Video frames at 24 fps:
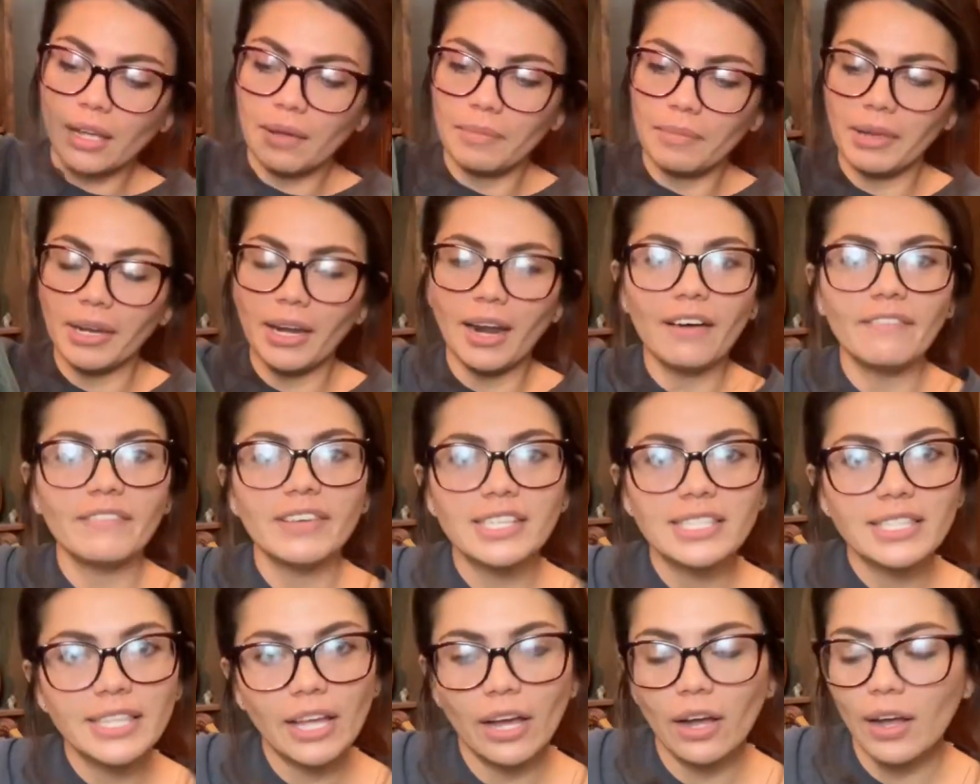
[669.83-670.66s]
I mean,
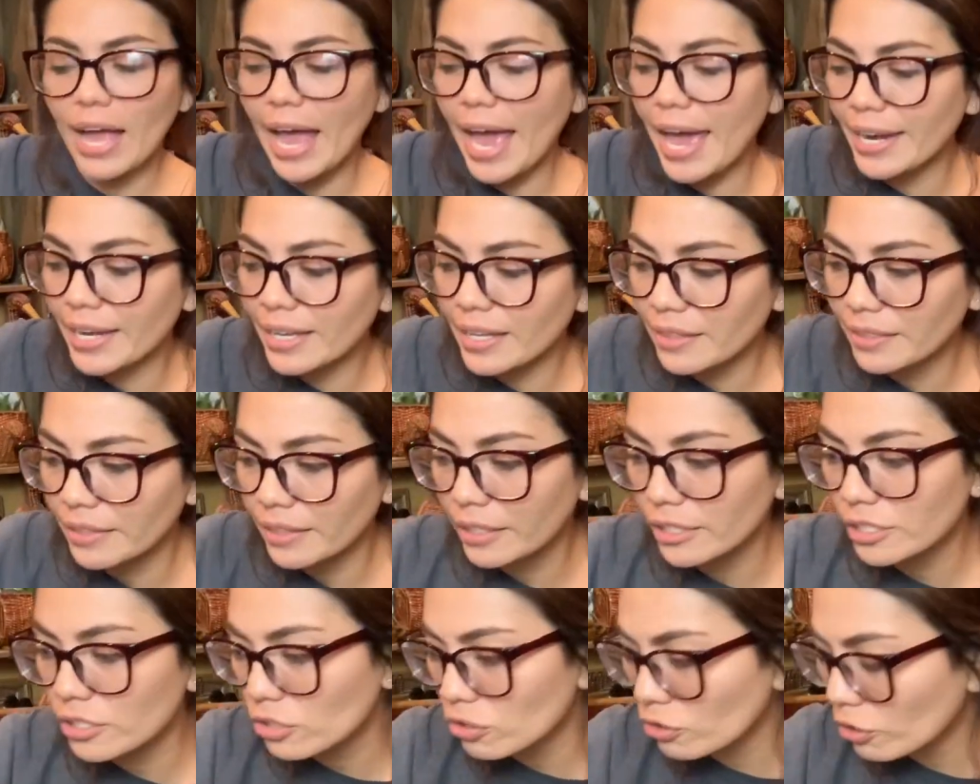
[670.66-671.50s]
obviously I'll add it in the
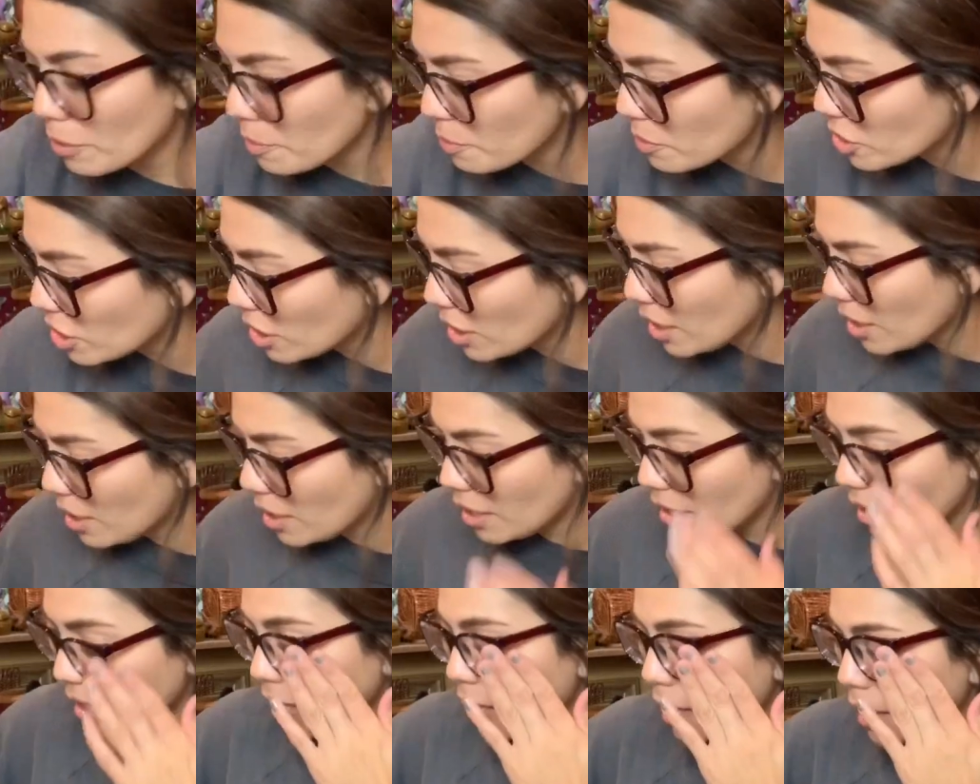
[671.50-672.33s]
description,
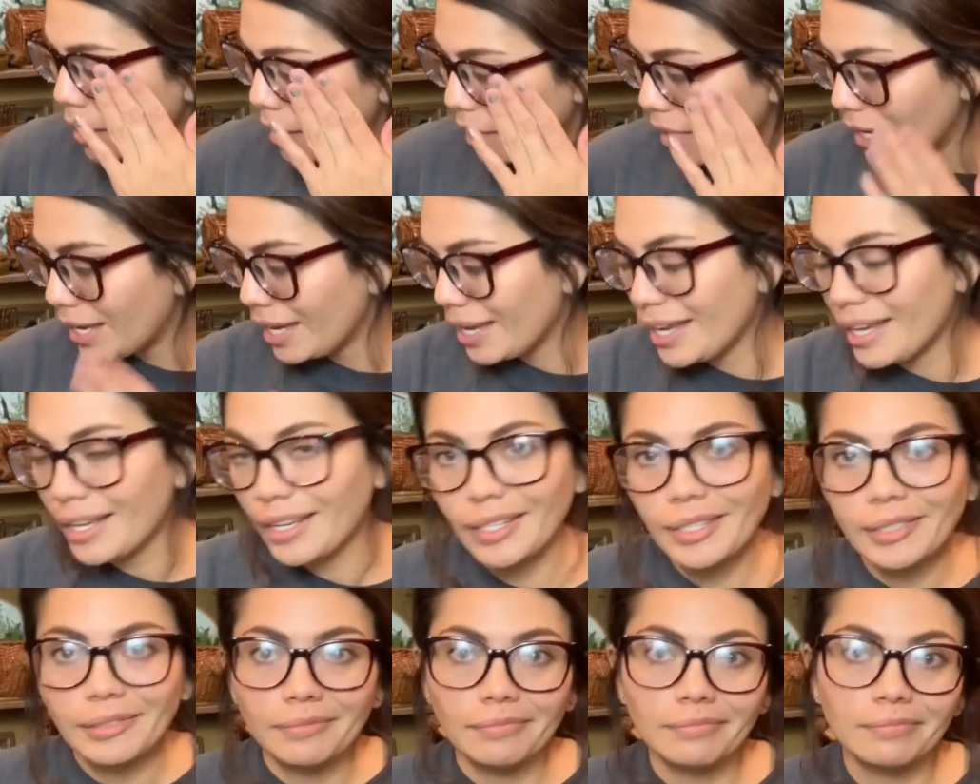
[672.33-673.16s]

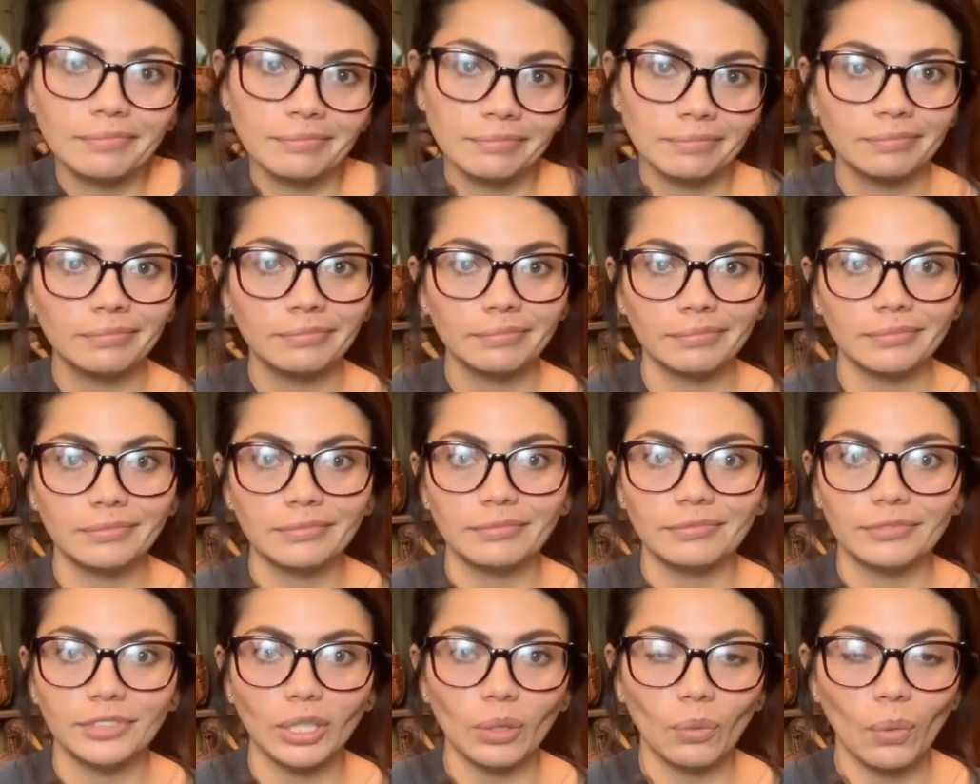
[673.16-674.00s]
and
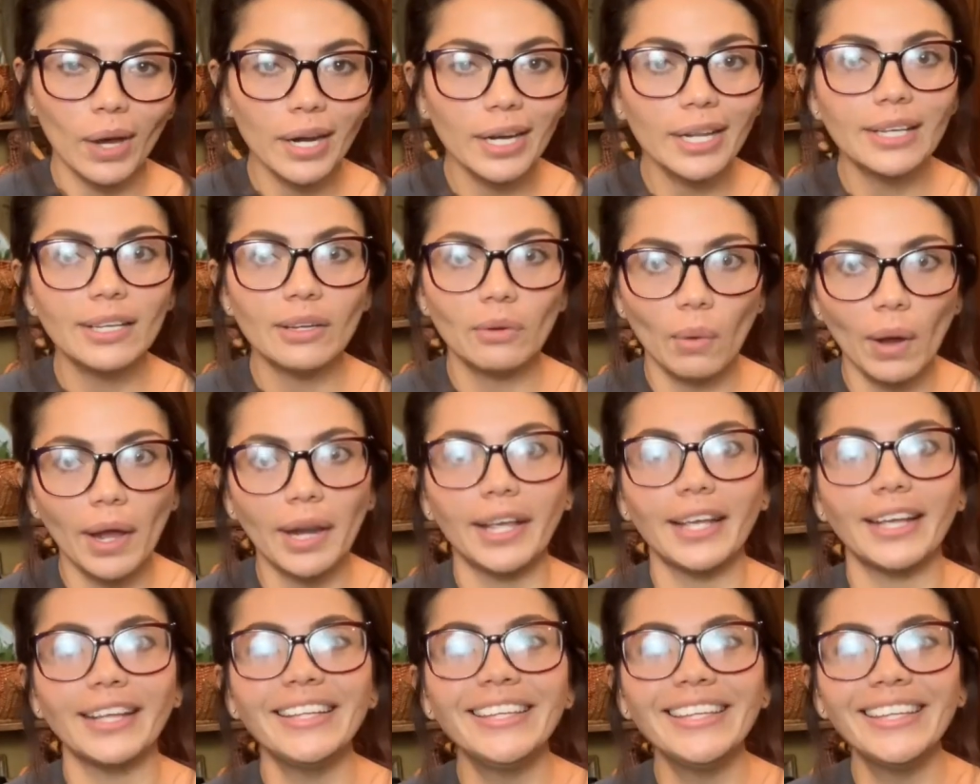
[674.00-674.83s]
if you want it, you want
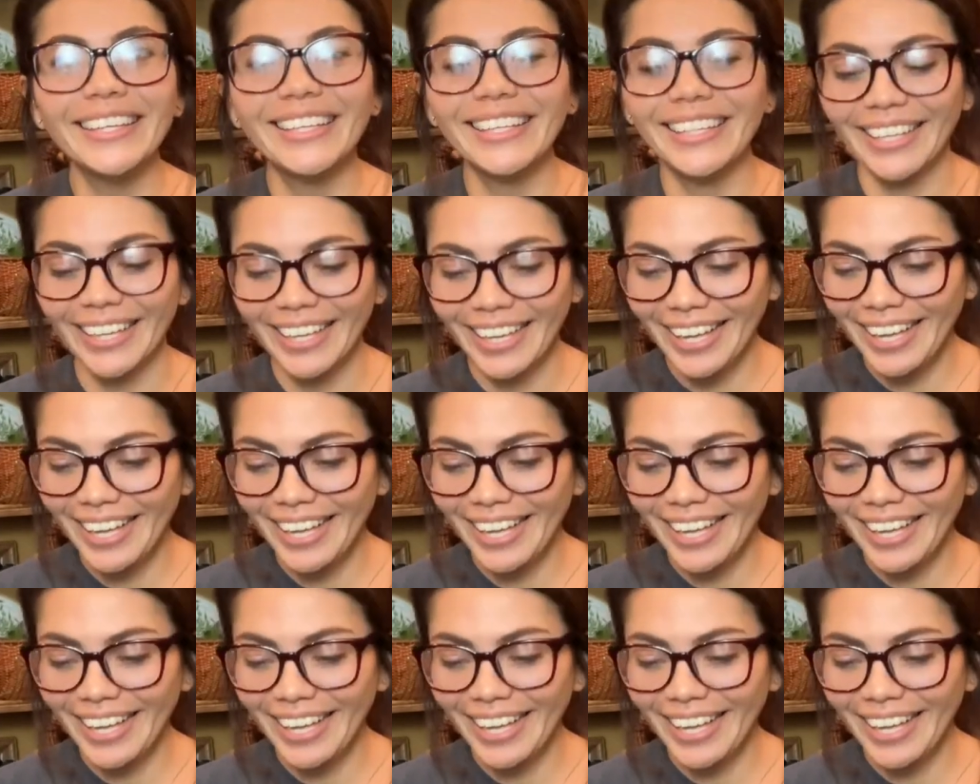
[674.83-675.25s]
it.